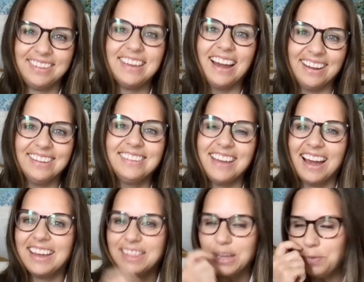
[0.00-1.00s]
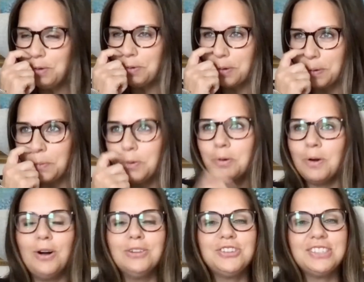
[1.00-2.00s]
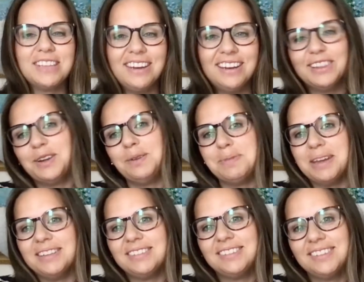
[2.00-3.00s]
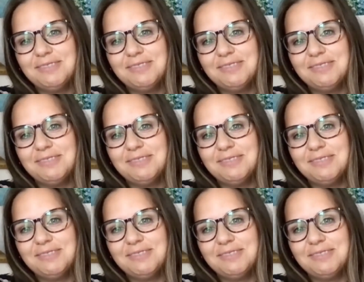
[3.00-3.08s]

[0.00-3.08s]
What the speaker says: Yeah, yeah. I think we were all just getting a little bit